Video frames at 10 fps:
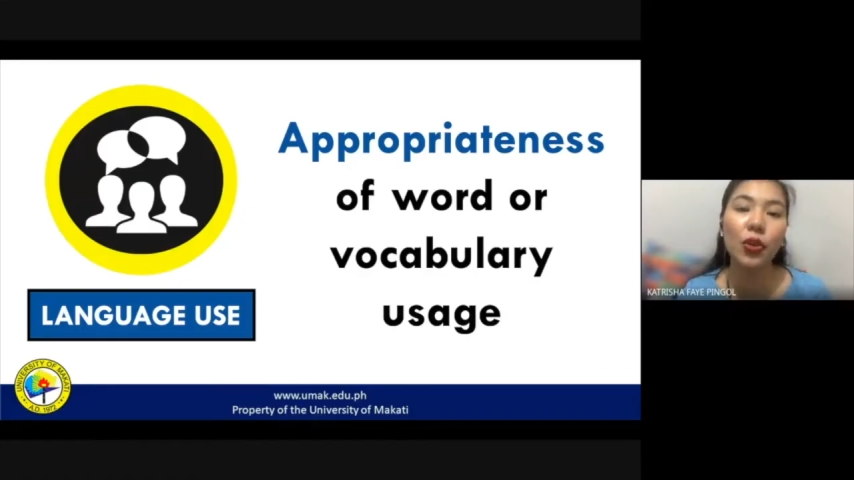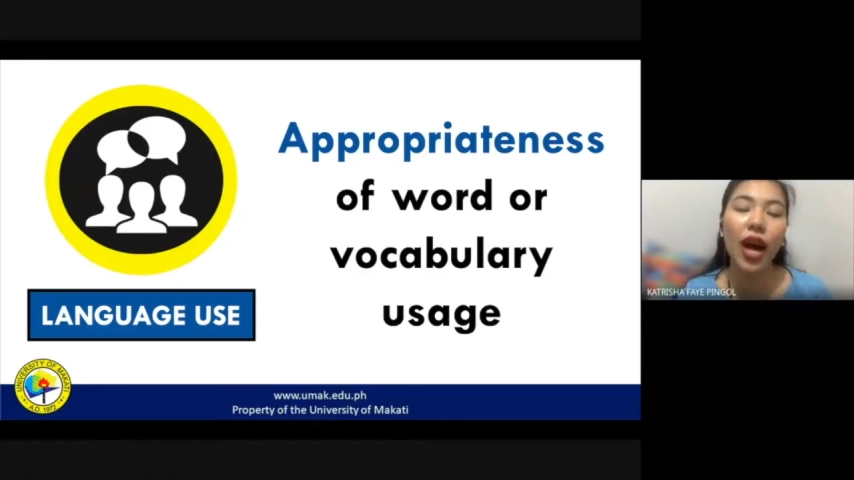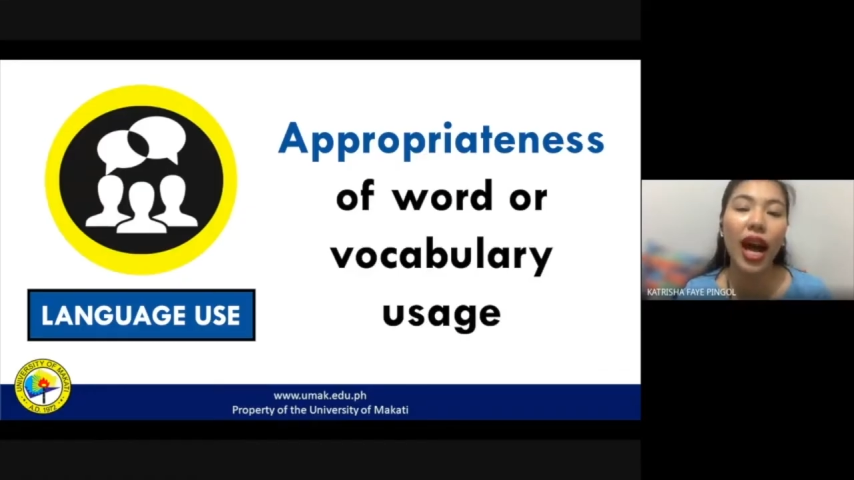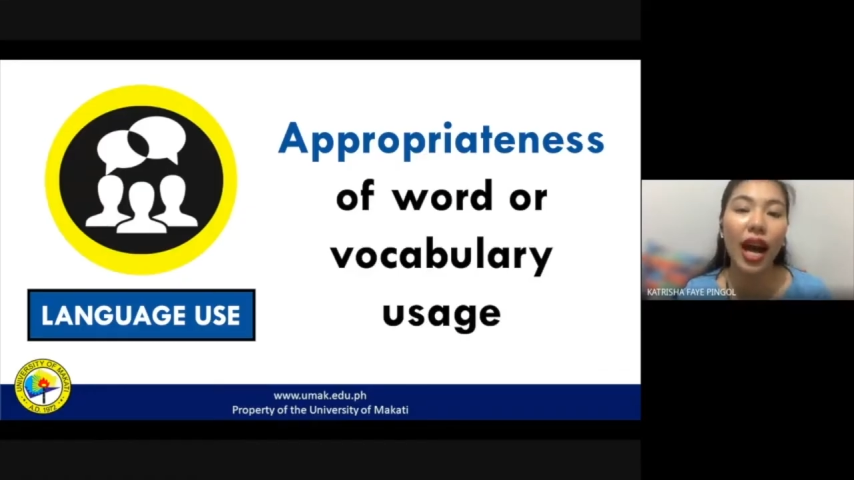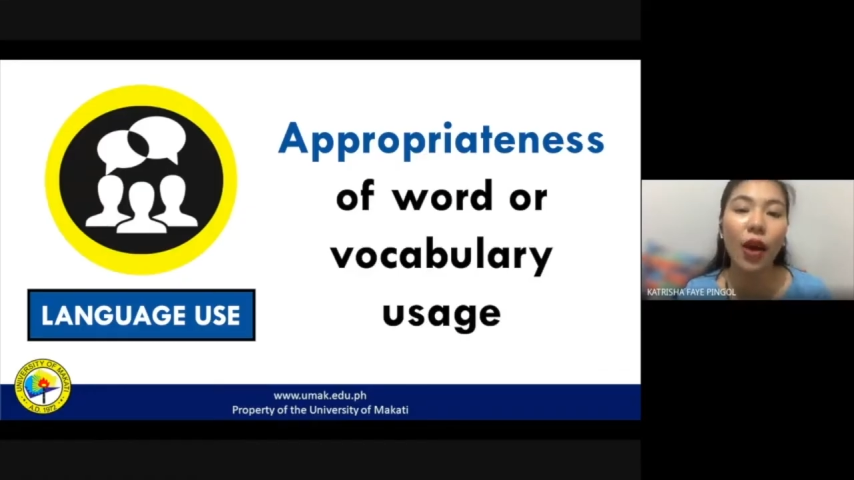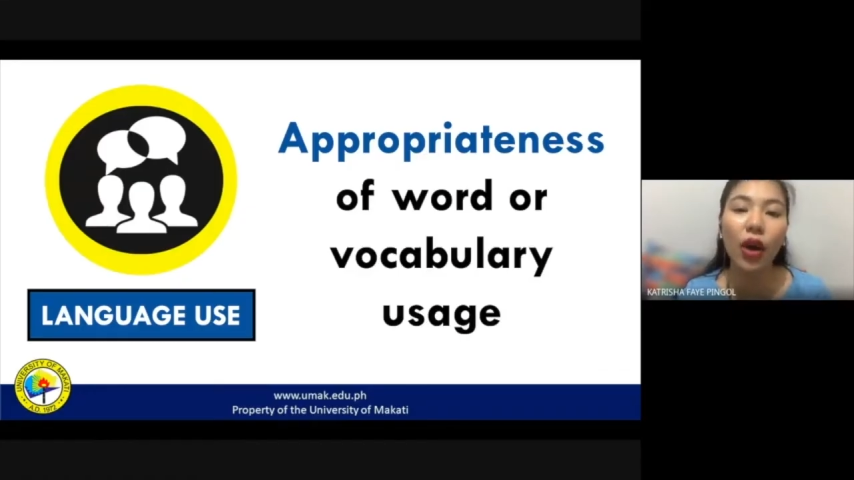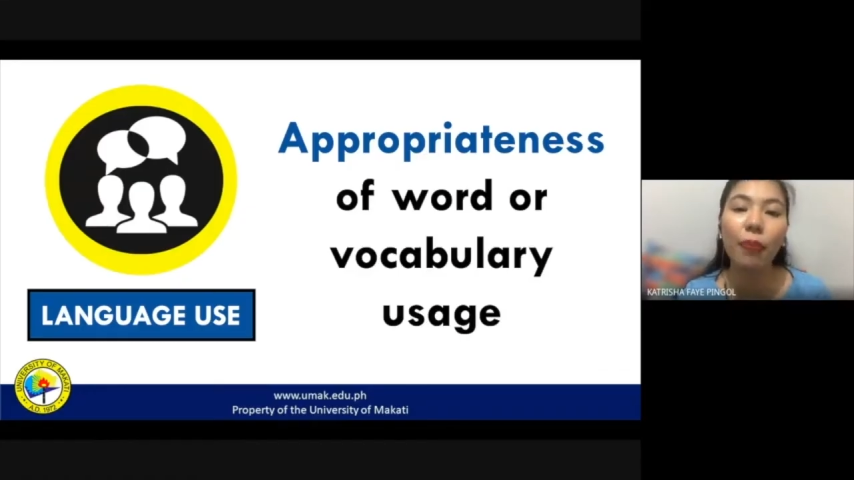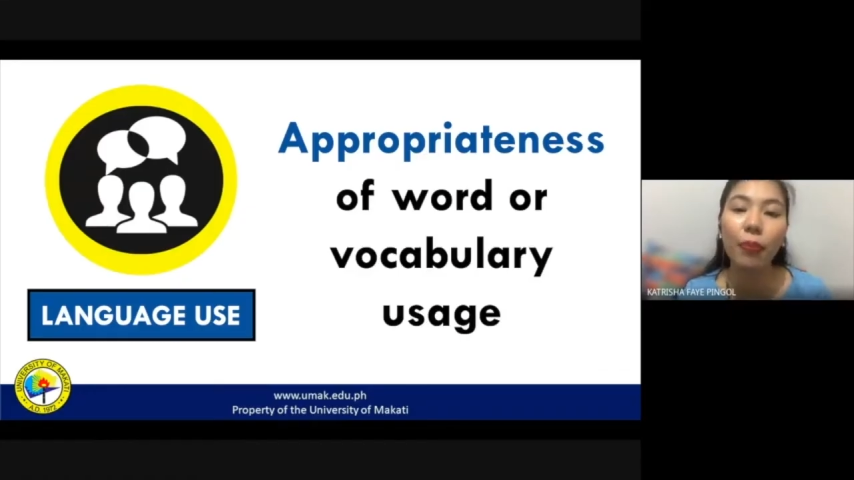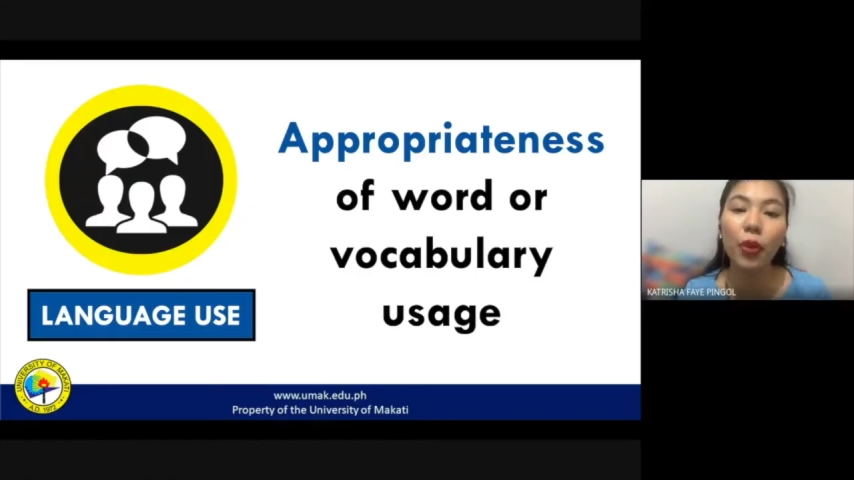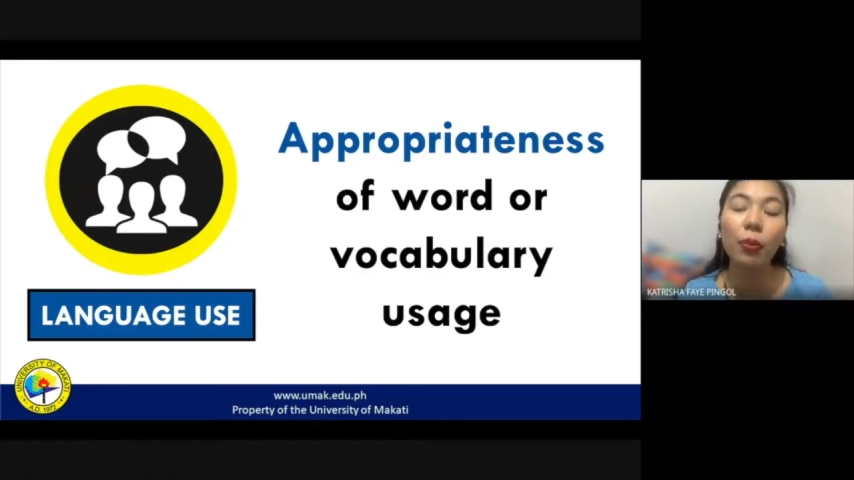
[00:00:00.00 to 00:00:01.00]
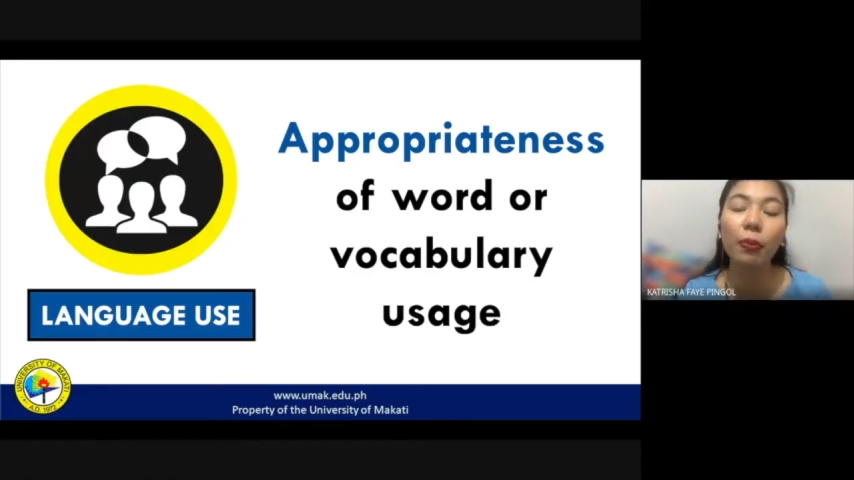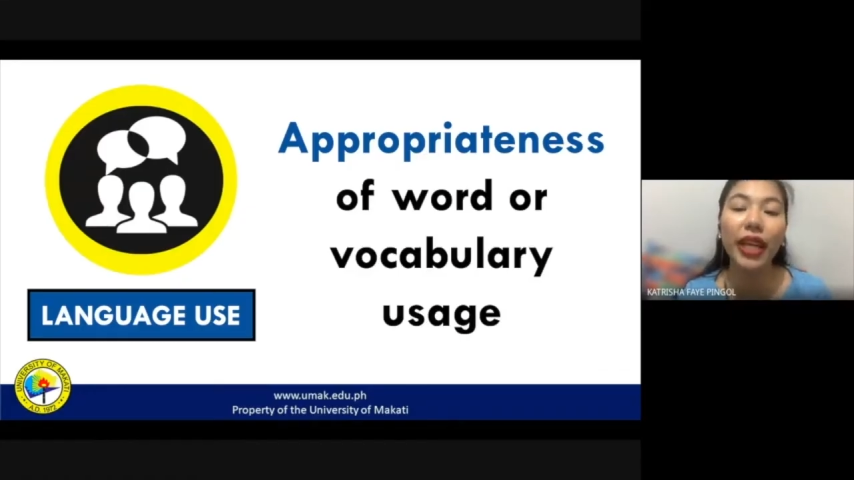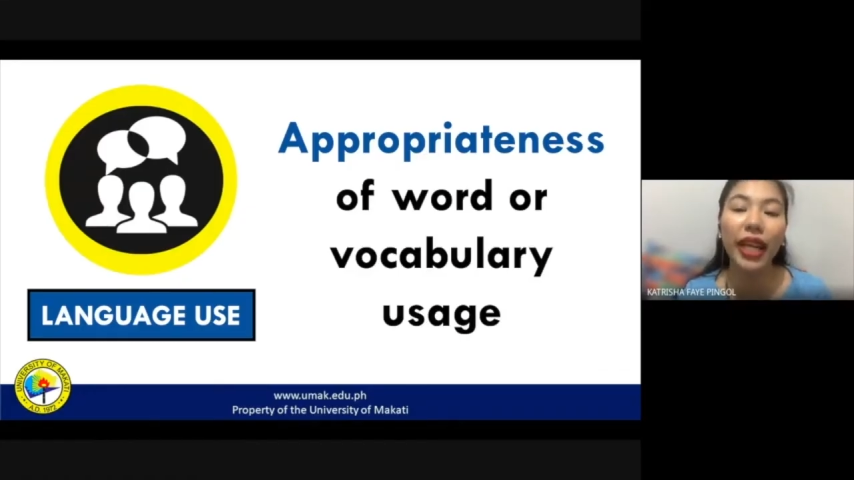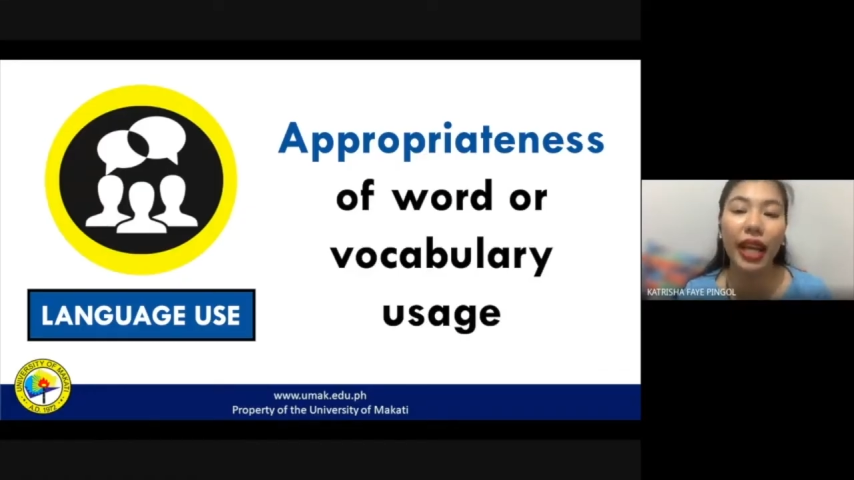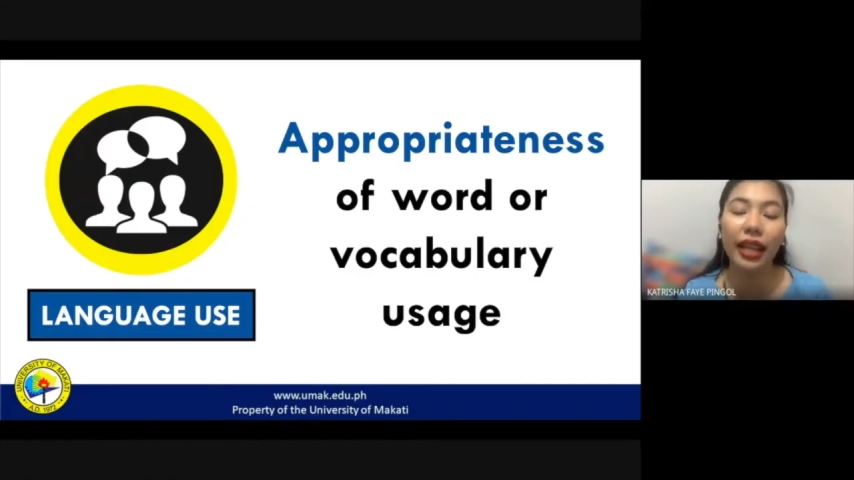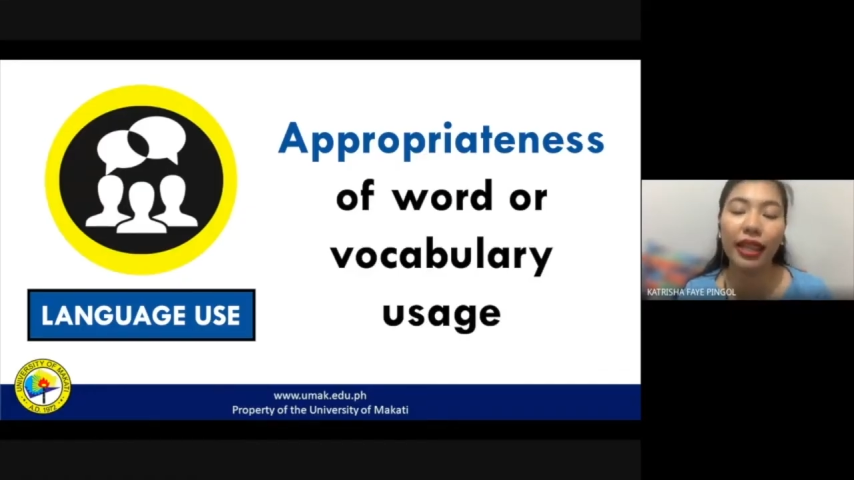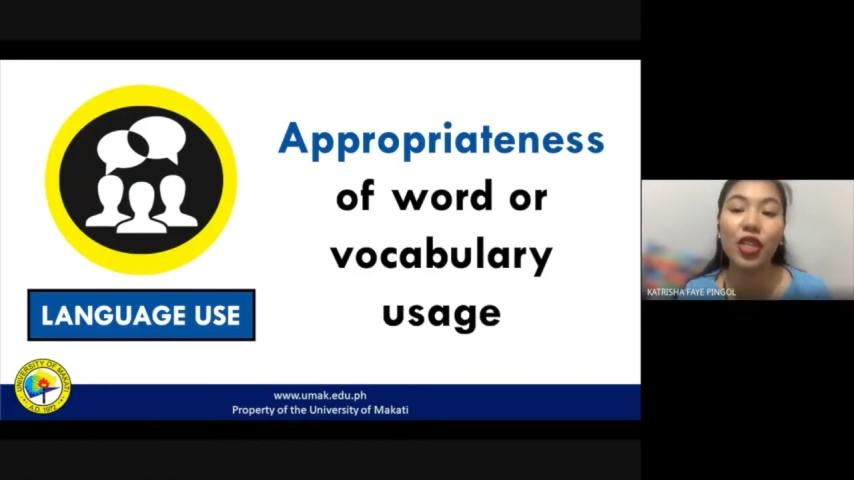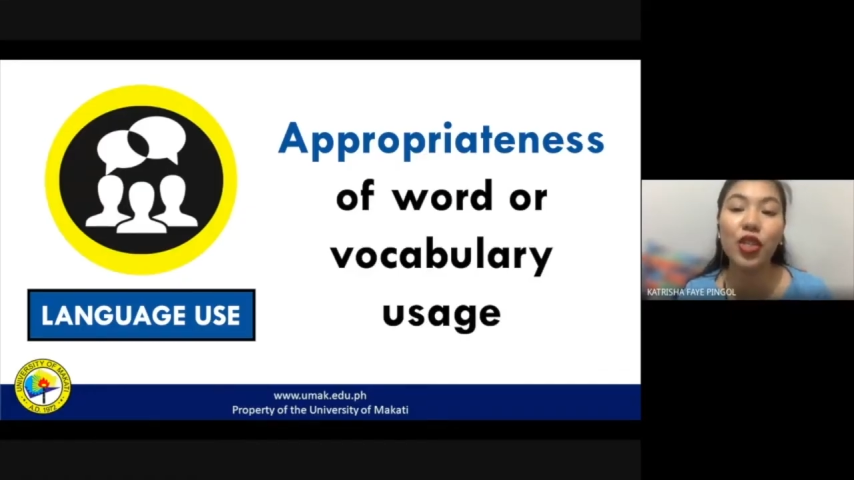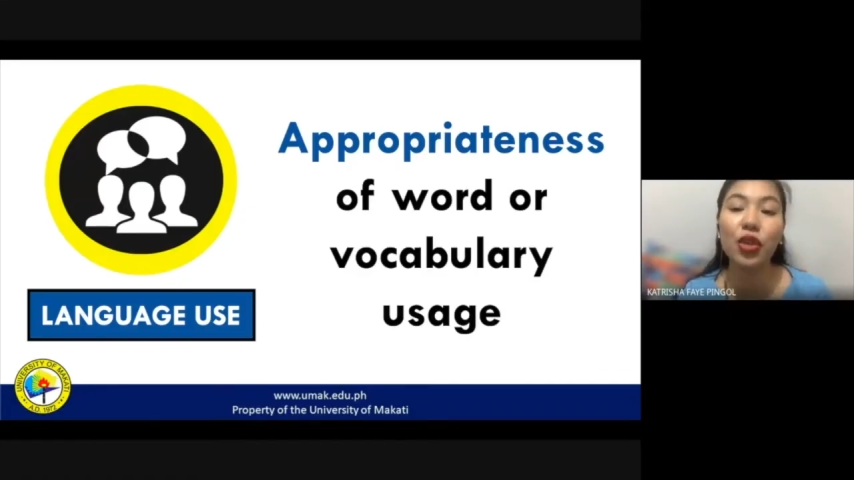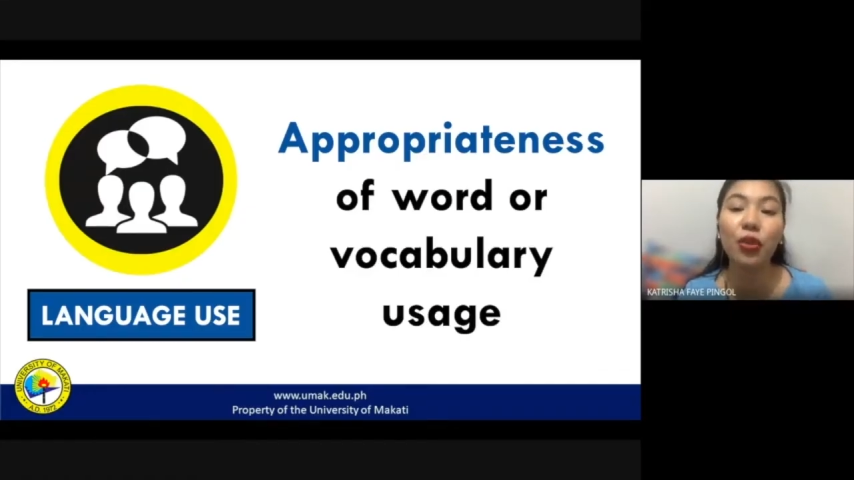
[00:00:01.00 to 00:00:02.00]
how appropriate
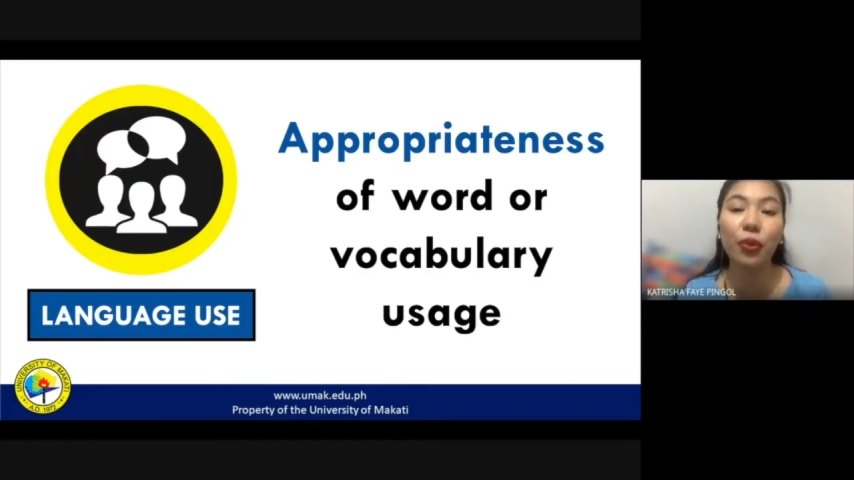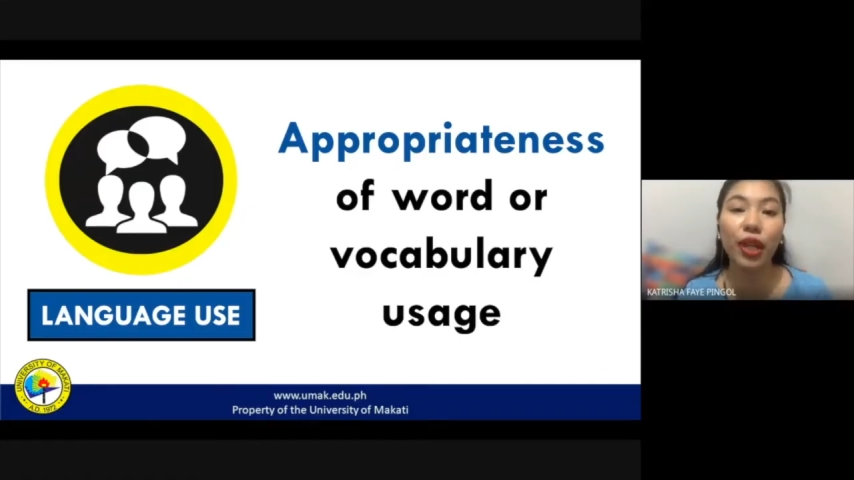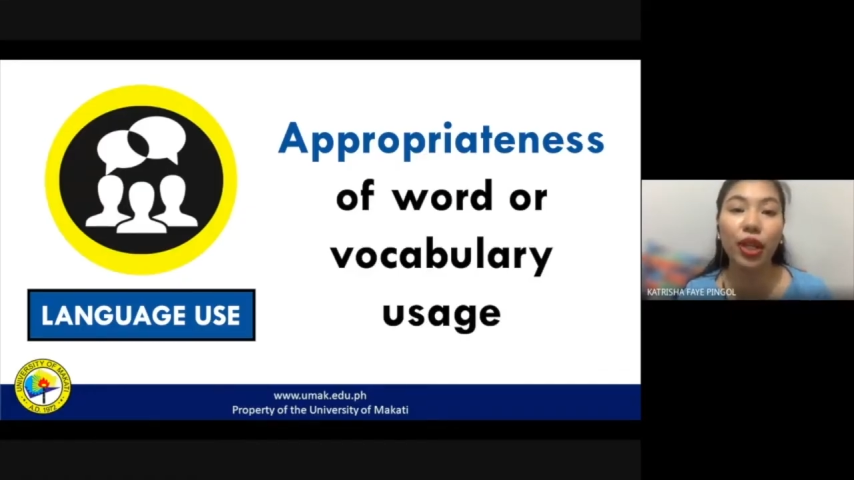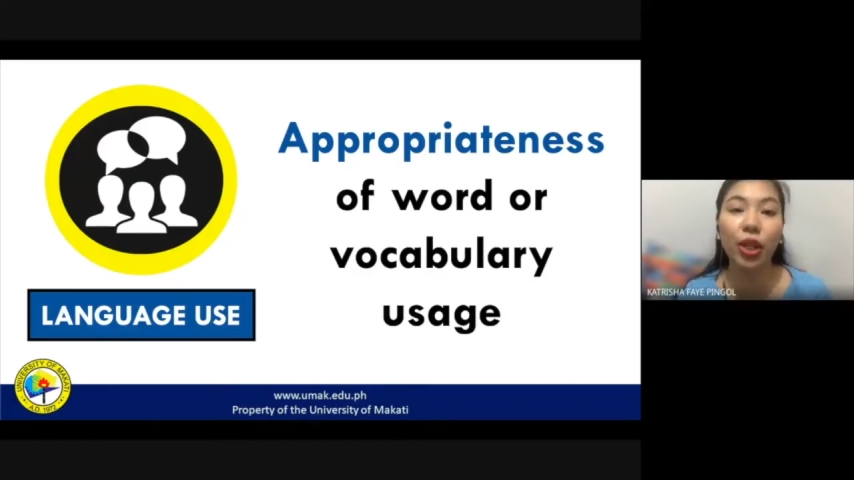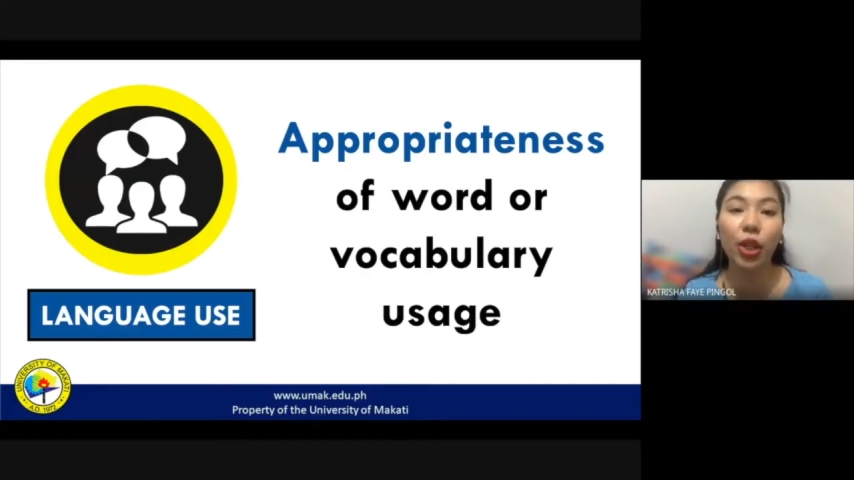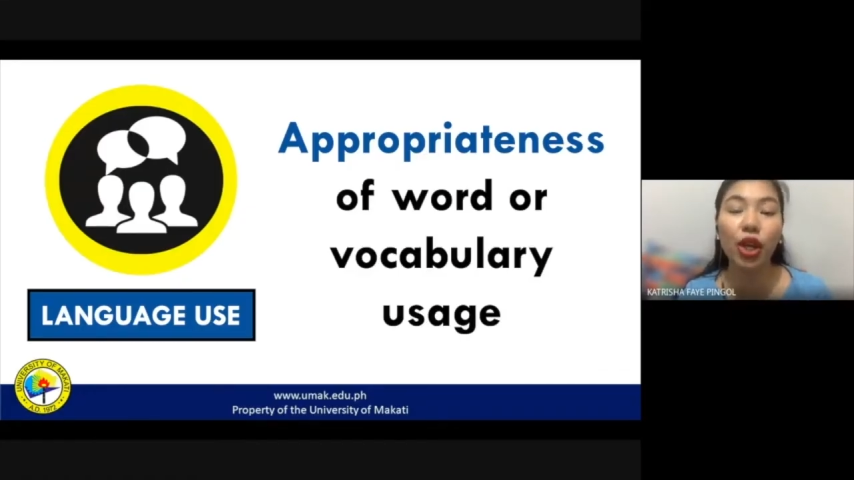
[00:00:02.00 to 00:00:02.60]
is the word